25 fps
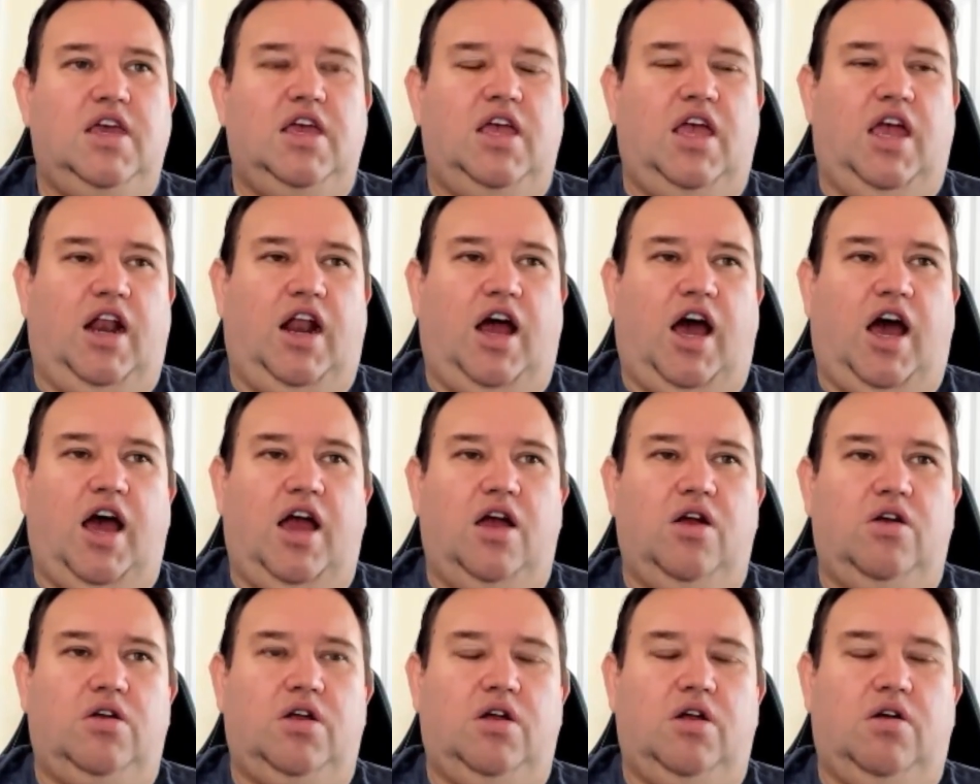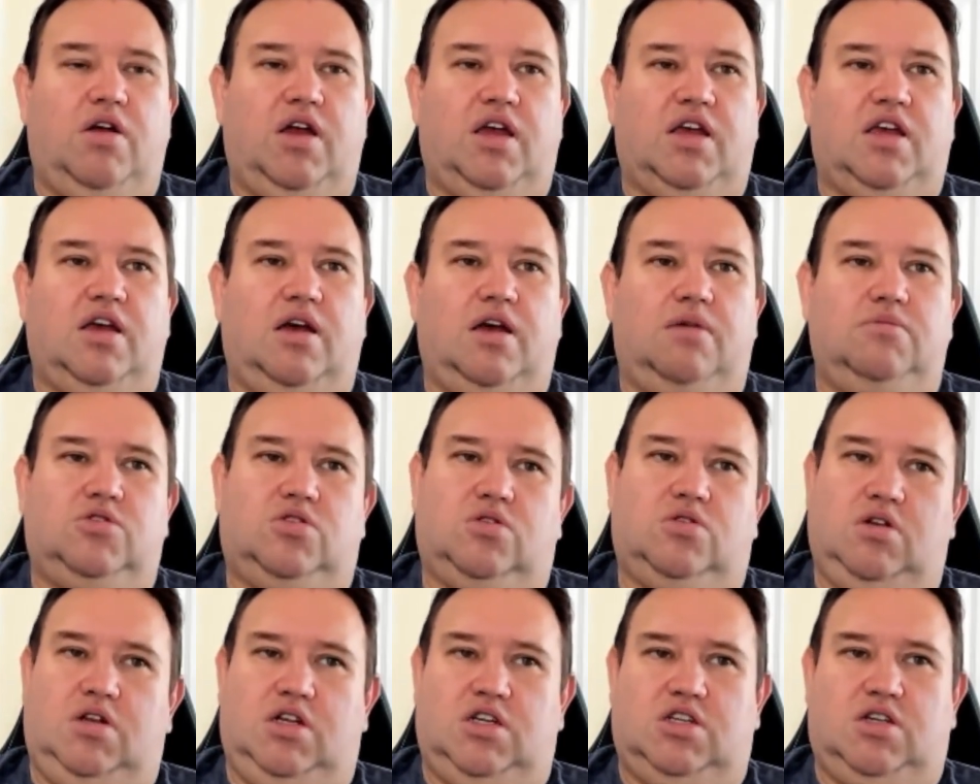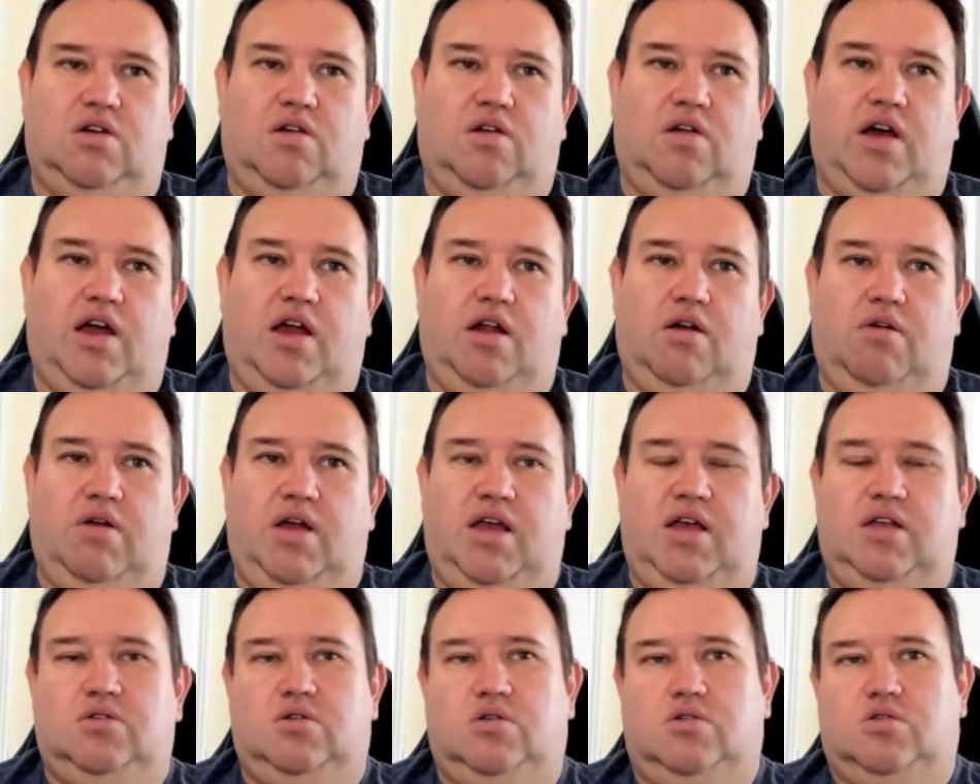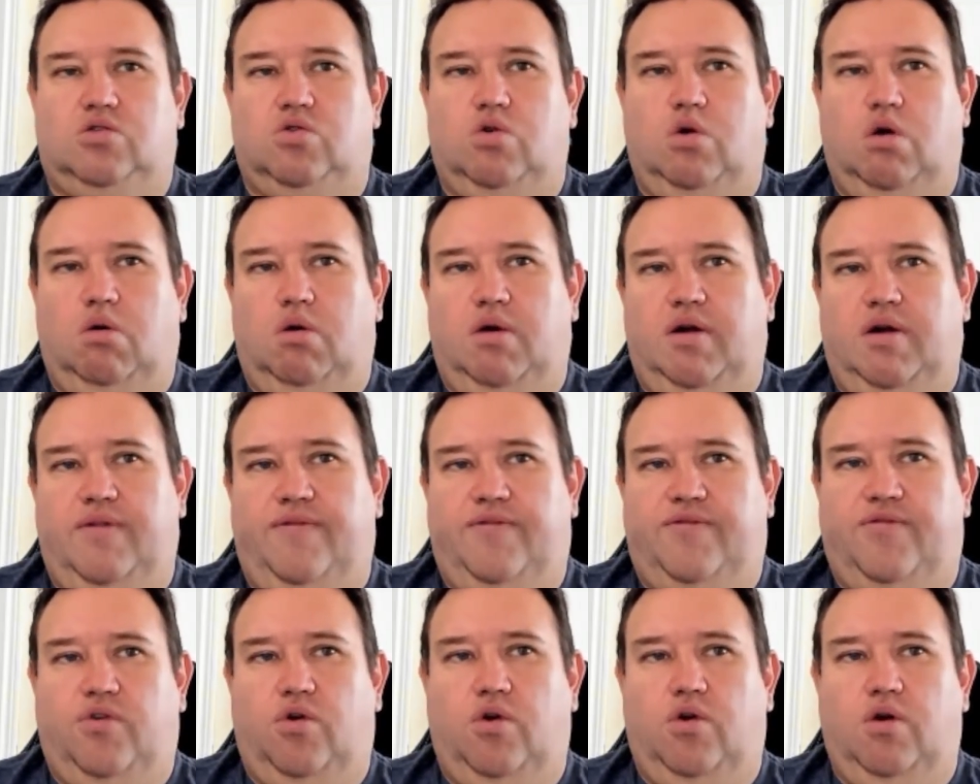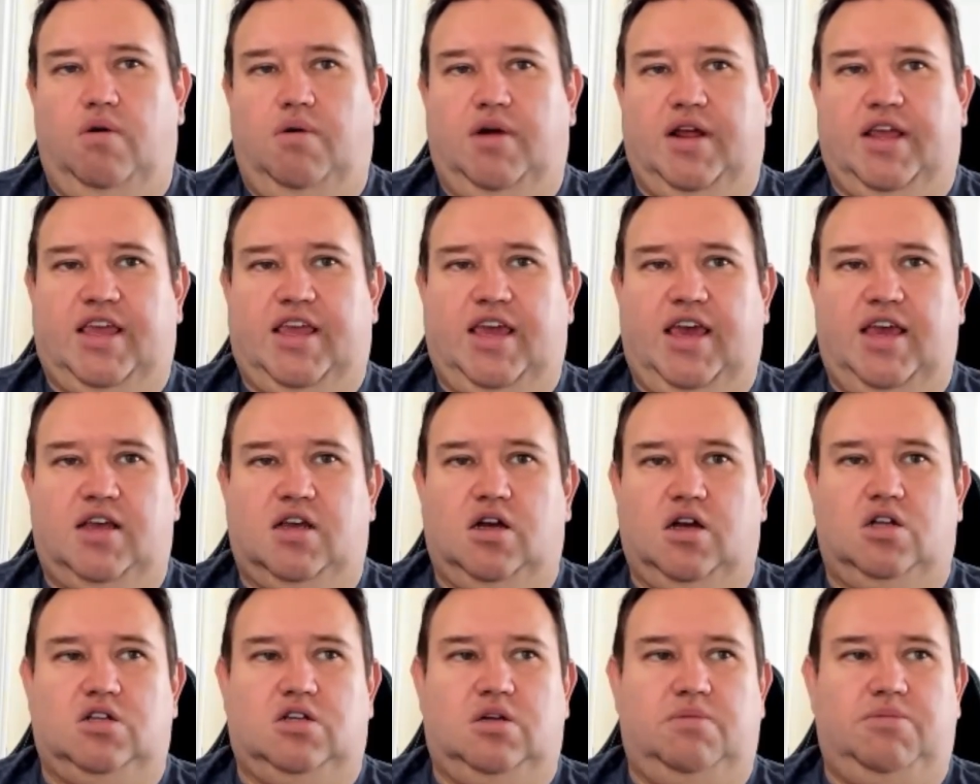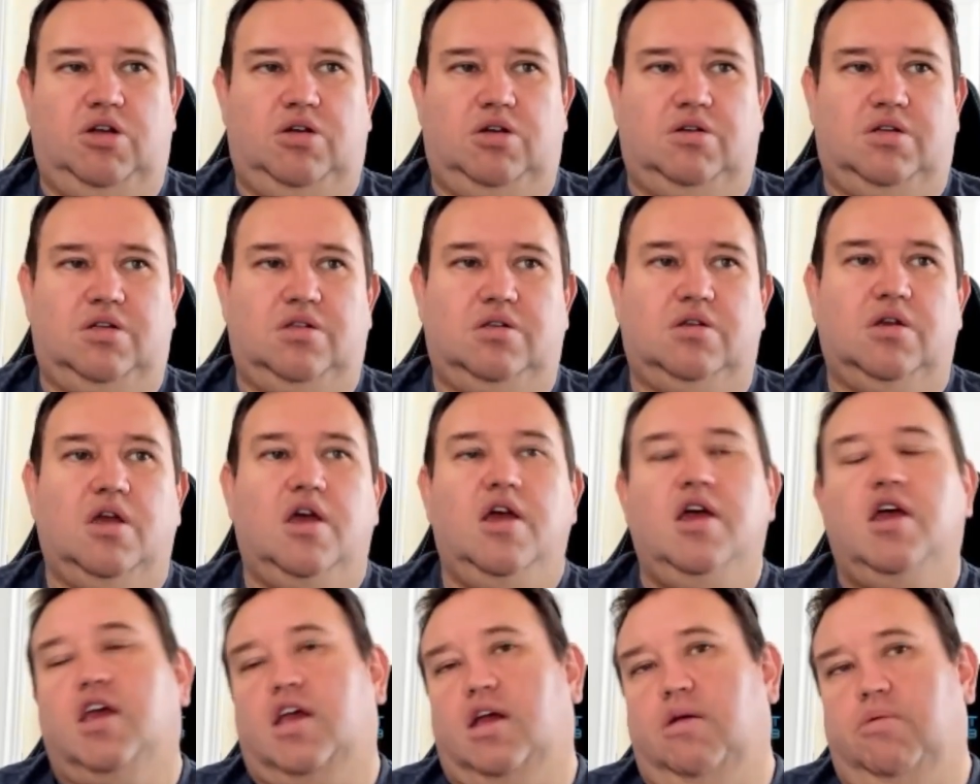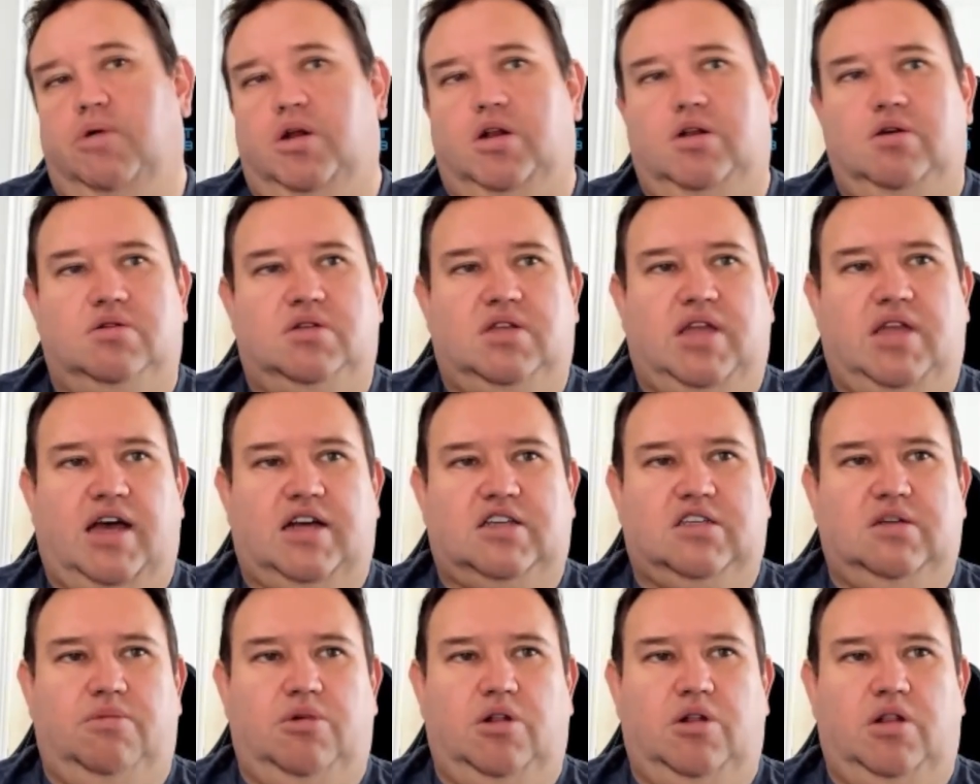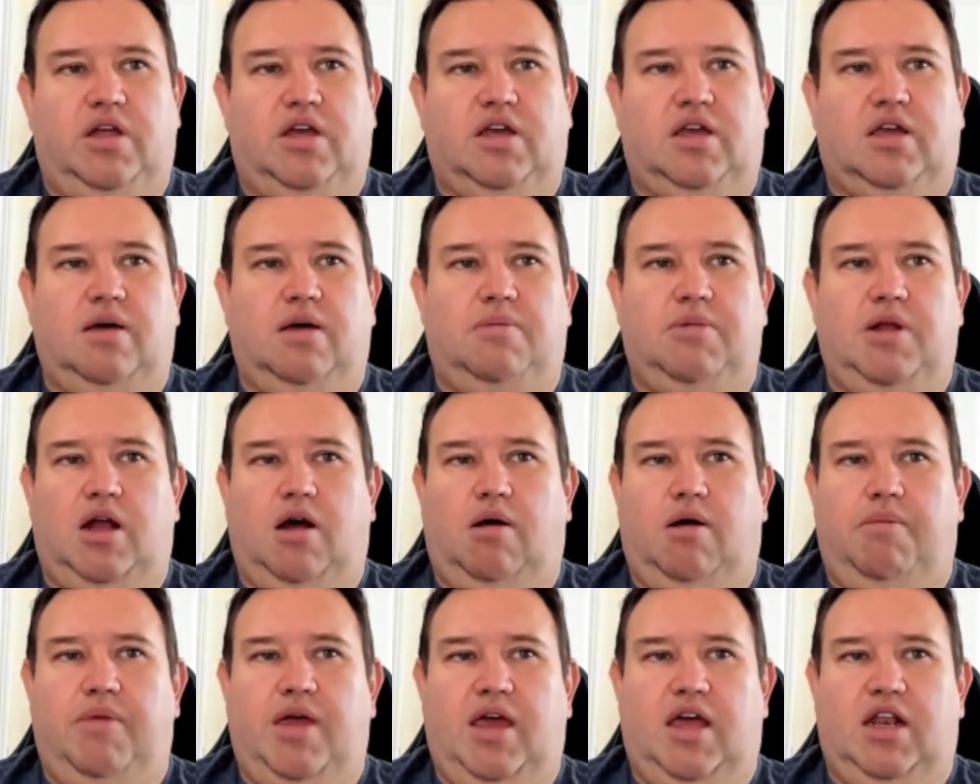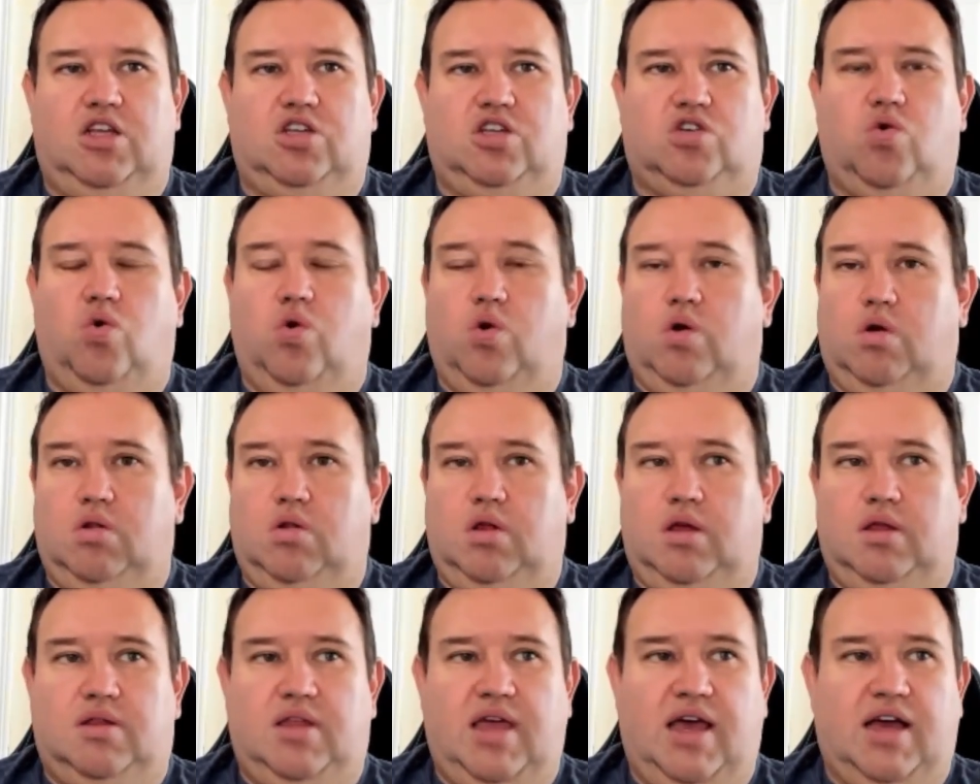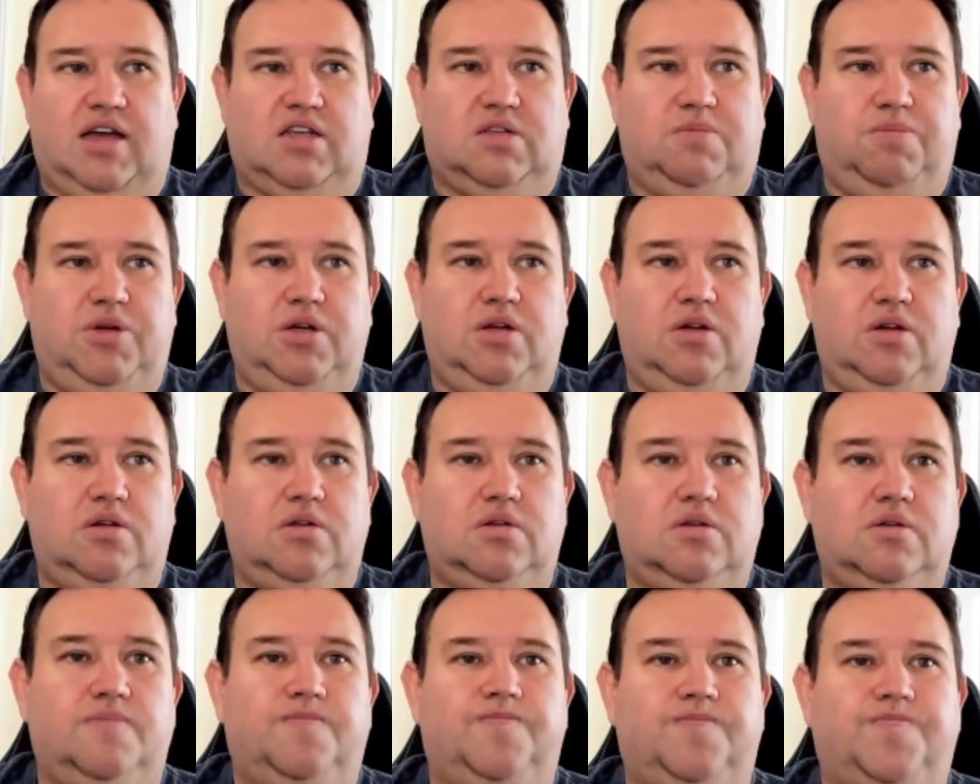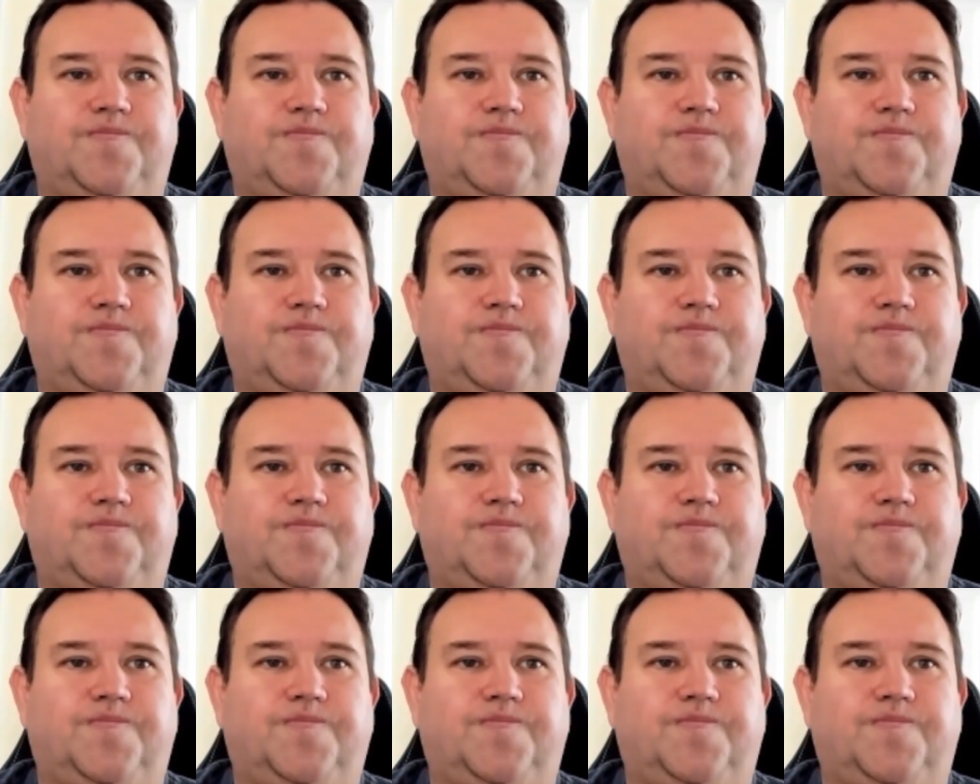And higher year incomes, traditional IRAs or 401k contributions can reduce taxable income and help manage quarterly tax bills.